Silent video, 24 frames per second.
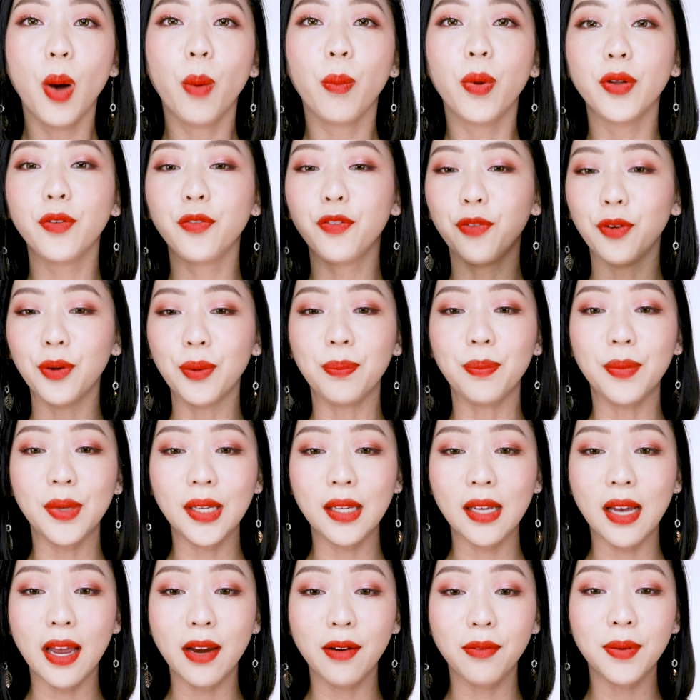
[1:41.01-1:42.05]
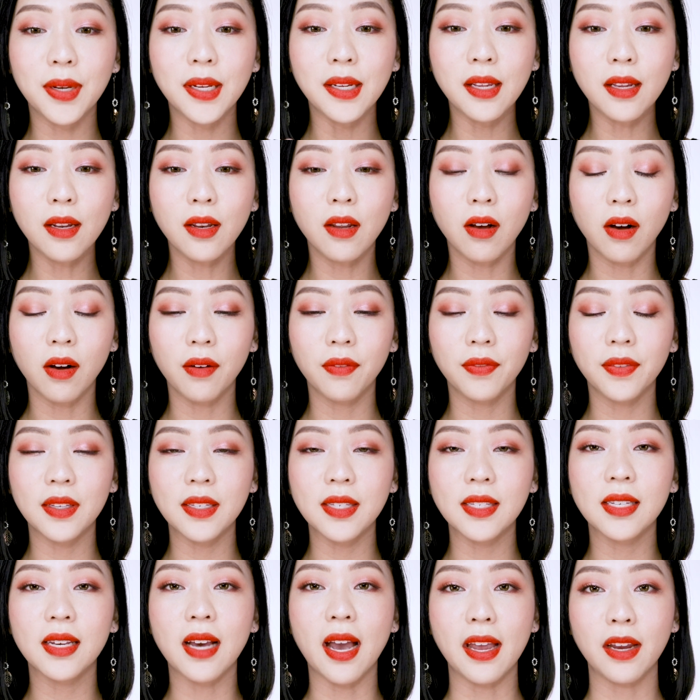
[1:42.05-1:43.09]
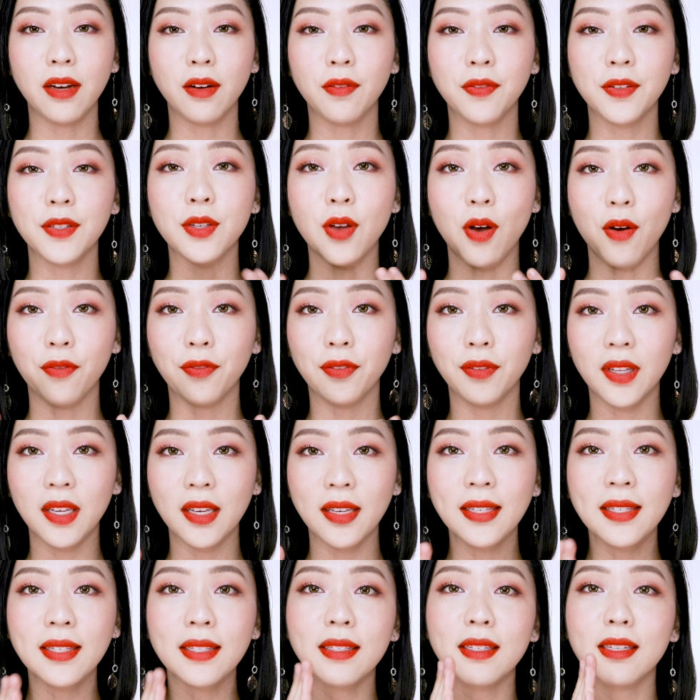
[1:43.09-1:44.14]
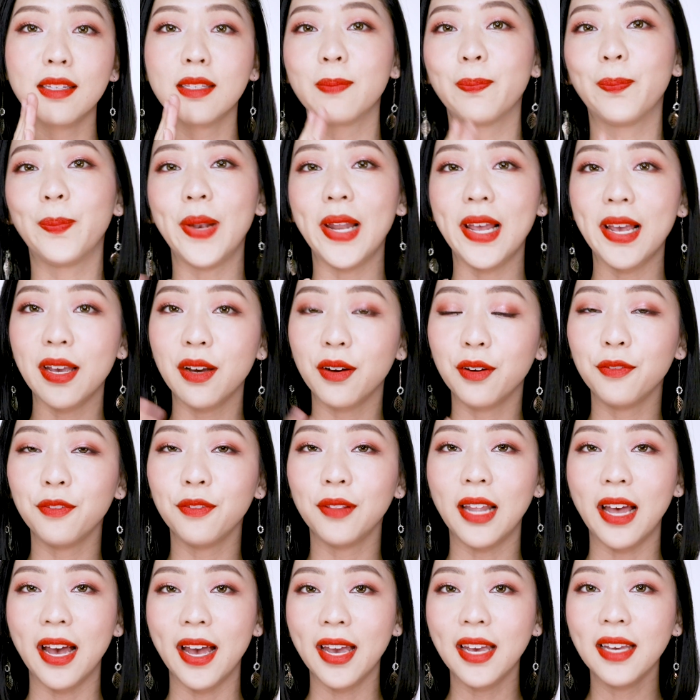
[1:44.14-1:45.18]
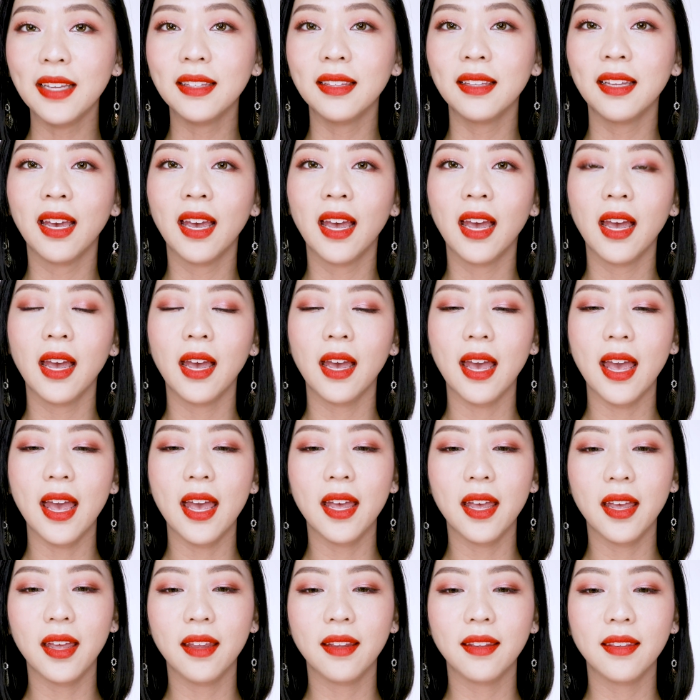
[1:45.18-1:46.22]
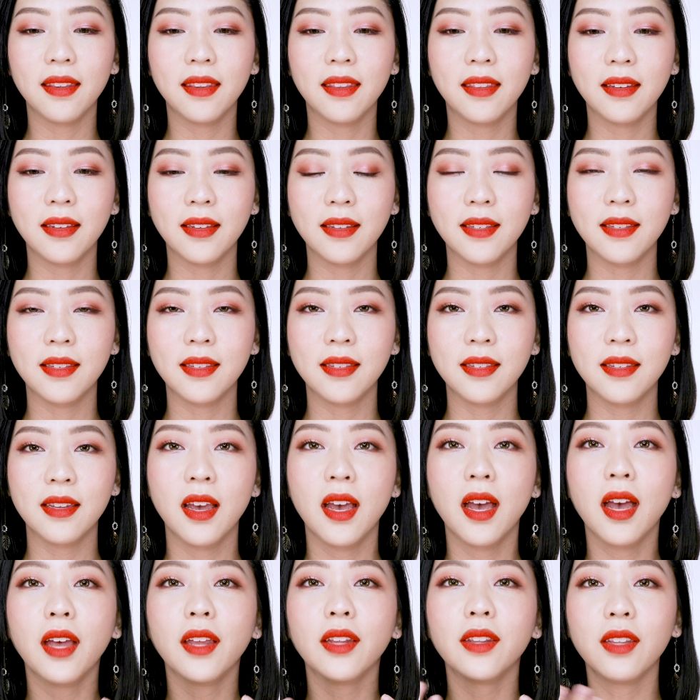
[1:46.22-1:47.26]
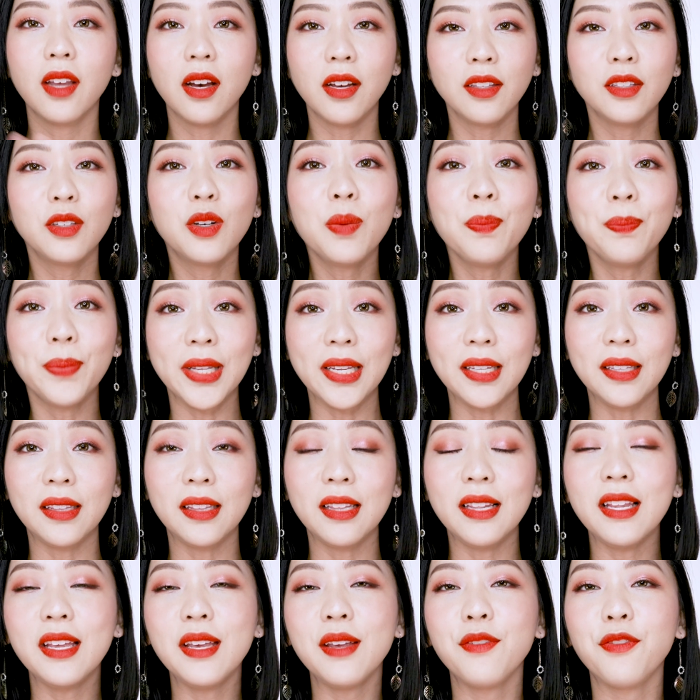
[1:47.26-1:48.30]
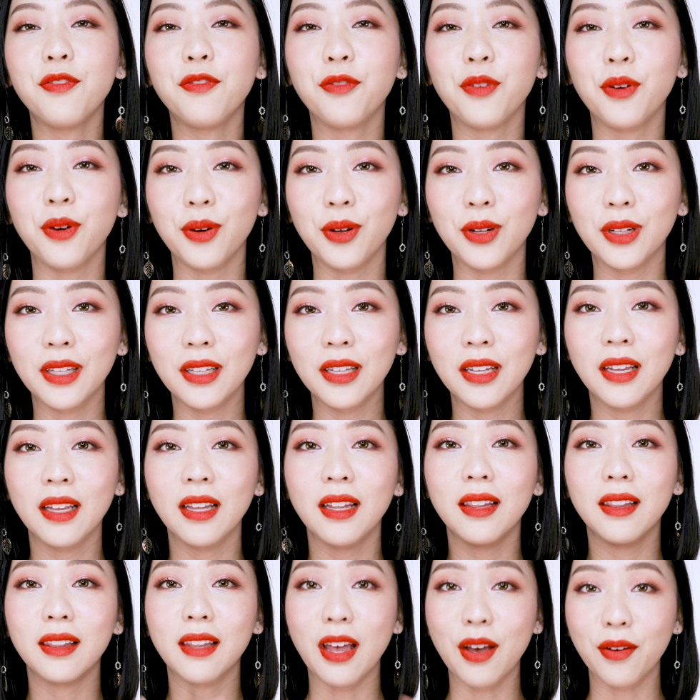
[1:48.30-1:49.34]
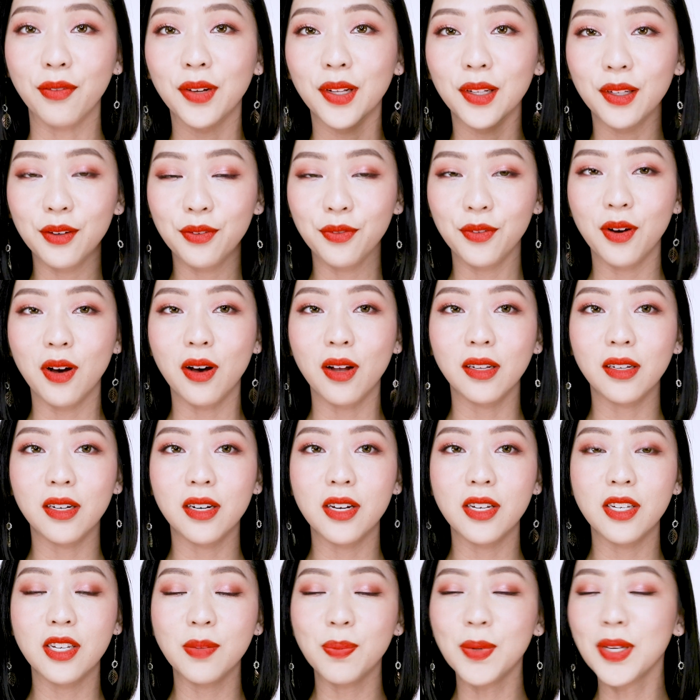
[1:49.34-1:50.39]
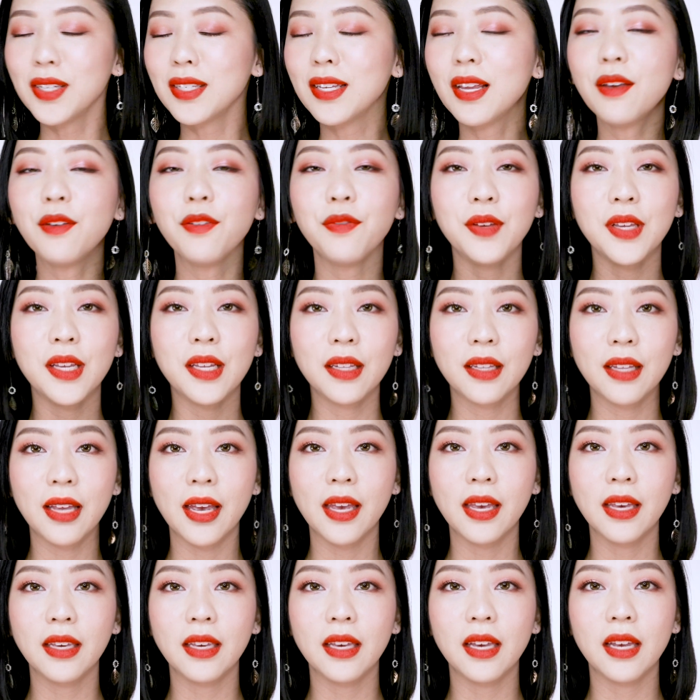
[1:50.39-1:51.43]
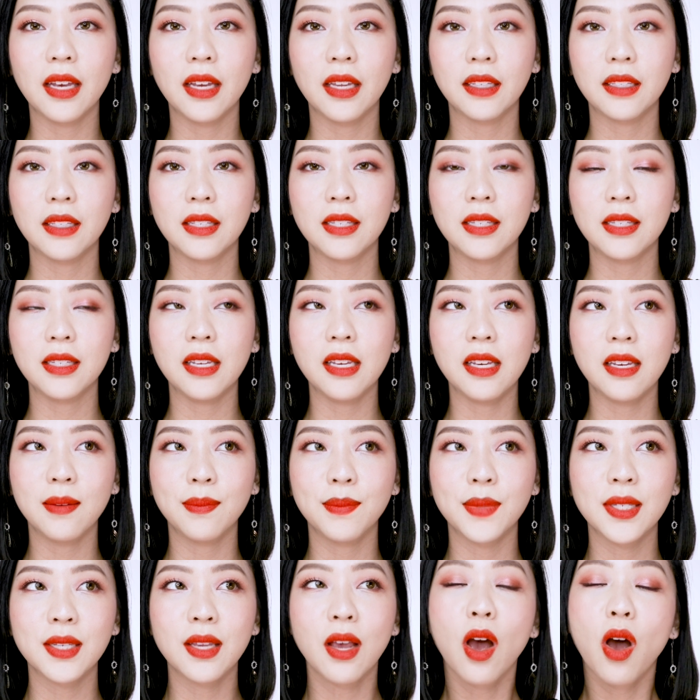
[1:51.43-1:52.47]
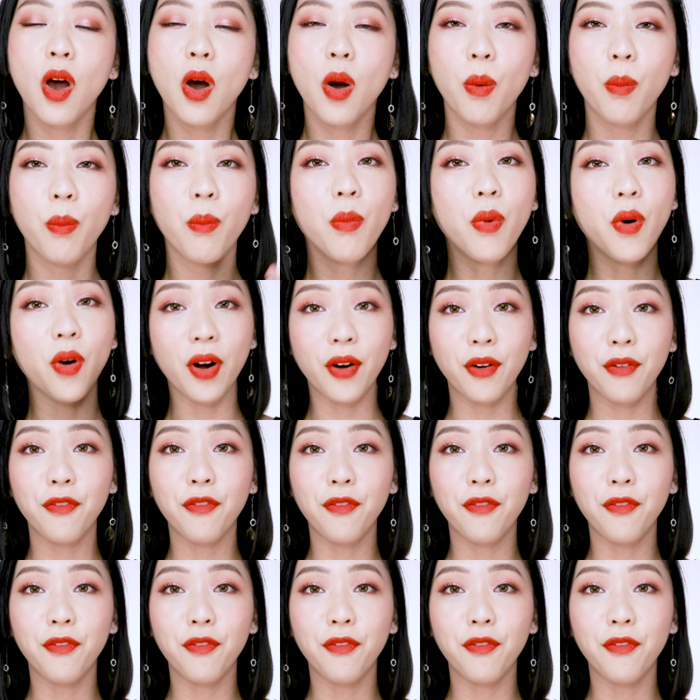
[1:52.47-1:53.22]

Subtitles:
But for me, I really love this kind of softness, this play of light, and this not completely full level of color just because I feel like it seems more